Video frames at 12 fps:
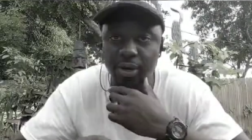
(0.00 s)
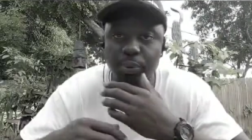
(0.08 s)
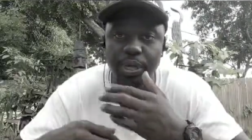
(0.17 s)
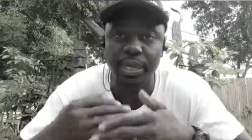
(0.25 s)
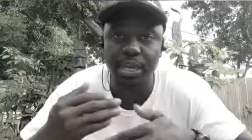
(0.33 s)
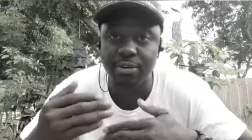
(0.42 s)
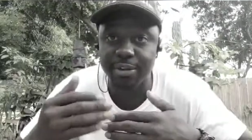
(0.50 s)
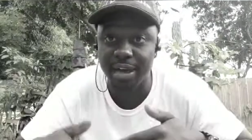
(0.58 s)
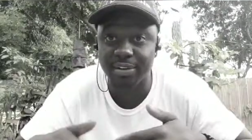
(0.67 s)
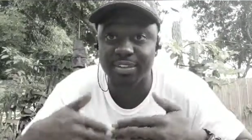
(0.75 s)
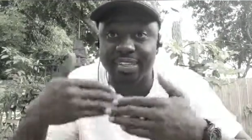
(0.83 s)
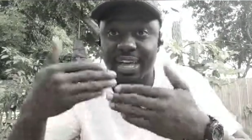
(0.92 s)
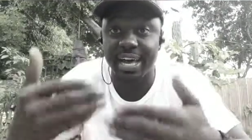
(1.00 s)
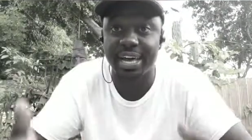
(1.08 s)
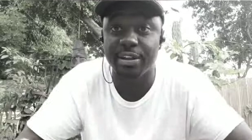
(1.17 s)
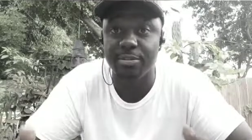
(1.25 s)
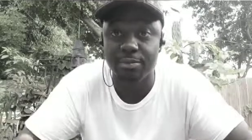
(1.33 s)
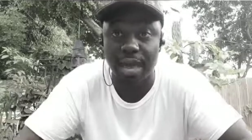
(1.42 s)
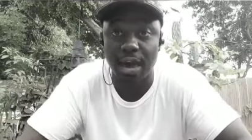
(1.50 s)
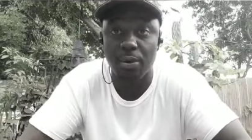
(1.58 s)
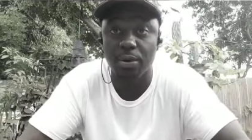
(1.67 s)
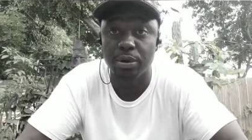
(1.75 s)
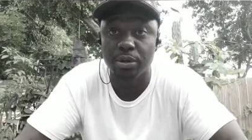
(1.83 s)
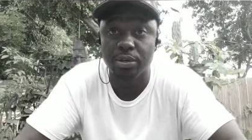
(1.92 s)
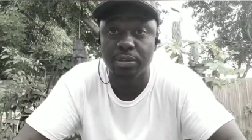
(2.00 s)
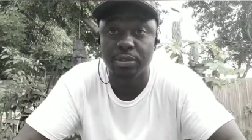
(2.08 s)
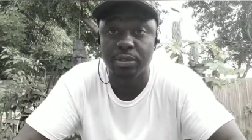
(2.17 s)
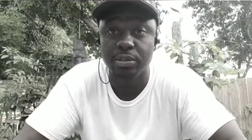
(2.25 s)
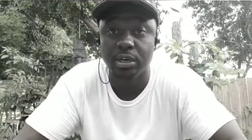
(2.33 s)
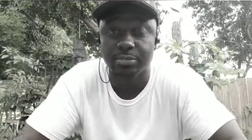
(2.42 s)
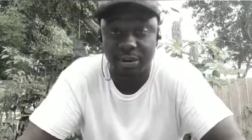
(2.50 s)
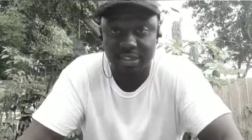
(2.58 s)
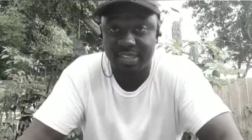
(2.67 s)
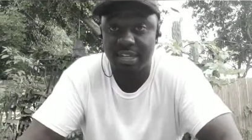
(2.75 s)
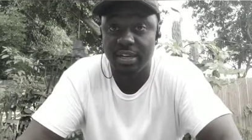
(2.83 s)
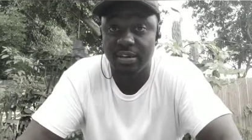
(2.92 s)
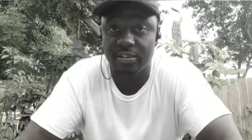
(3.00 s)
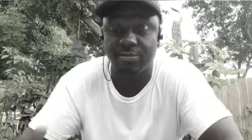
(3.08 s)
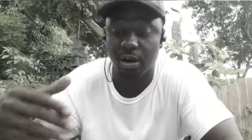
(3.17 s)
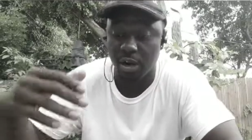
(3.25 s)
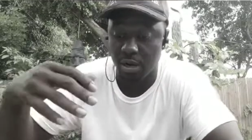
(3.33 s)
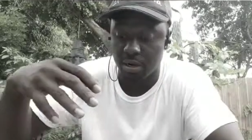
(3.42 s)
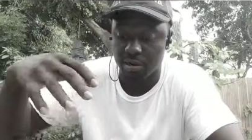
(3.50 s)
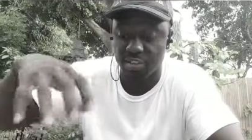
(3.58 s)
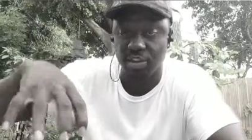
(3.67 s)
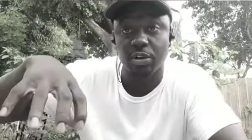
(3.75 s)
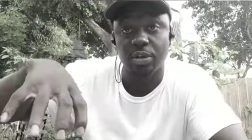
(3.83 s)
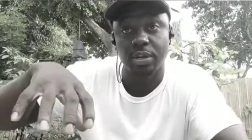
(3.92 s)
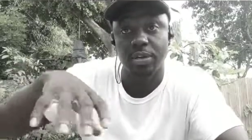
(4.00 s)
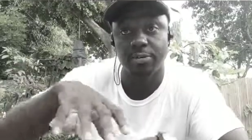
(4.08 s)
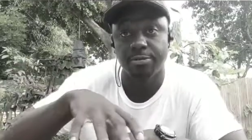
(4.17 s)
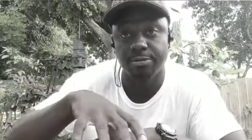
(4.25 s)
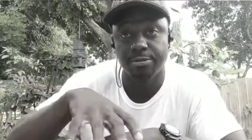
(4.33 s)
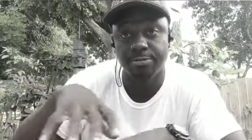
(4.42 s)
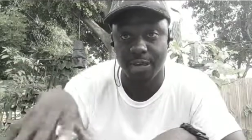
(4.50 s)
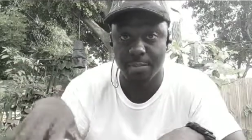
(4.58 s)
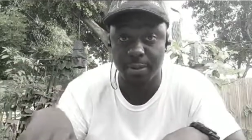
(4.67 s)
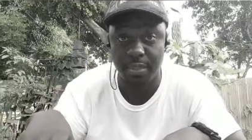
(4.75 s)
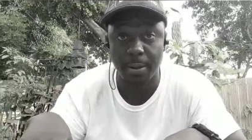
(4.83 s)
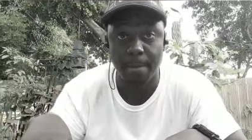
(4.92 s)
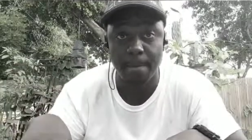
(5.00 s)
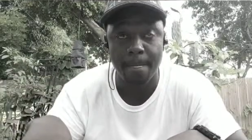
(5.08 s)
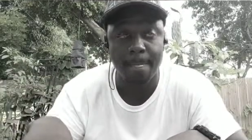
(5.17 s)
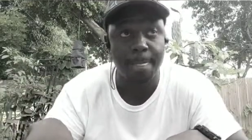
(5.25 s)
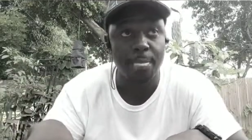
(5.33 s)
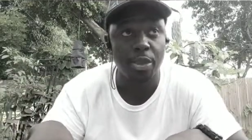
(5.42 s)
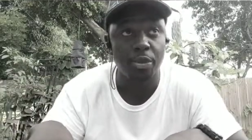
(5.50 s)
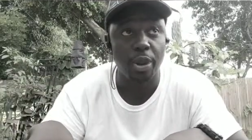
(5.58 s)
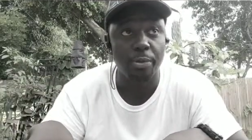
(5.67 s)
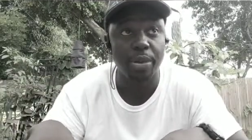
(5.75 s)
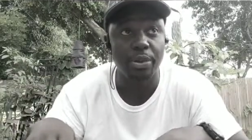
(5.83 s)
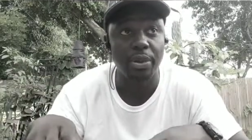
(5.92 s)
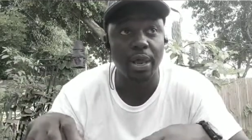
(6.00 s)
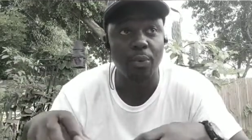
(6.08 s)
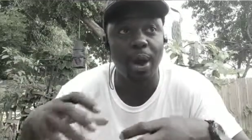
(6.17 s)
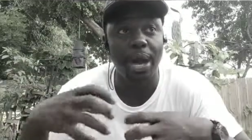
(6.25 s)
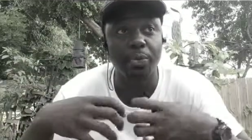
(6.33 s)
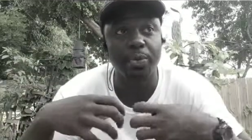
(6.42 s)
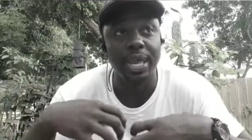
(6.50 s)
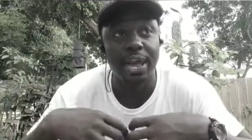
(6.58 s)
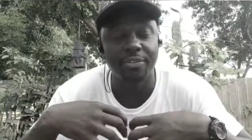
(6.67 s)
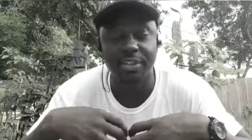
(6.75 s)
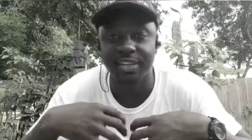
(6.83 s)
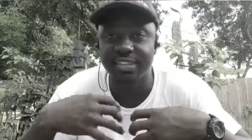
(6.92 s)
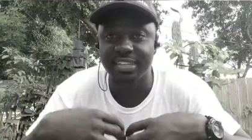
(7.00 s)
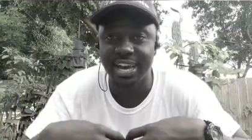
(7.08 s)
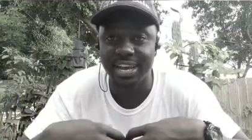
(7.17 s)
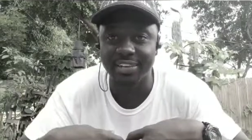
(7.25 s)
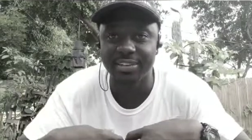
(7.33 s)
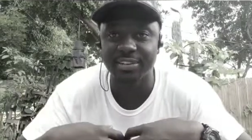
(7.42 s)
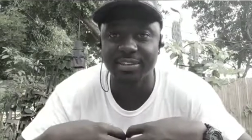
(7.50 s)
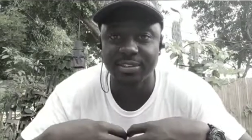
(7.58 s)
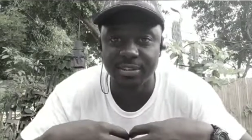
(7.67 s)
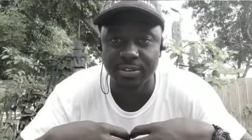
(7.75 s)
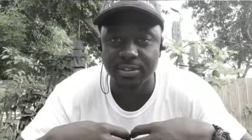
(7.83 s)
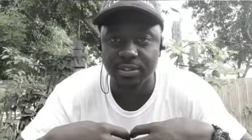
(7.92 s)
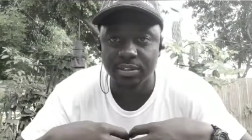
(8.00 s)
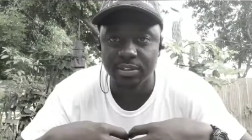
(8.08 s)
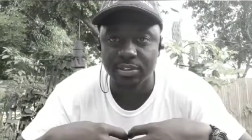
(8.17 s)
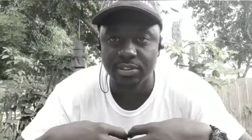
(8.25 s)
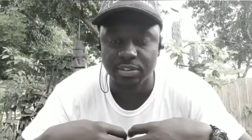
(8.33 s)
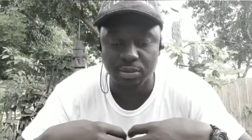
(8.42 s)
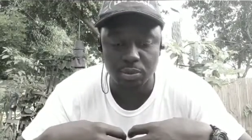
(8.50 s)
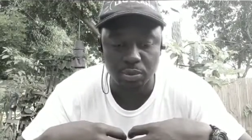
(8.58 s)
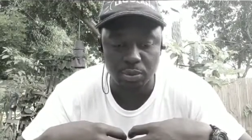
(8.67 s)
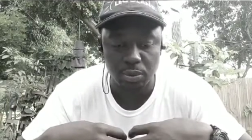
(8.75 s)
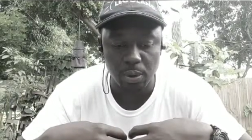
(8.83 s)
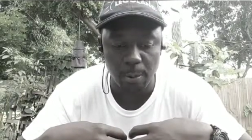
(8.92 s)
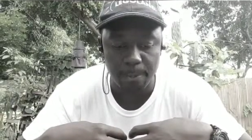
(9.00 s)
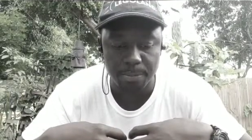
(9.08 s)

why do we love outside of our of ourselves, of our circle of family. You know what I mean? Like why do we have the desire to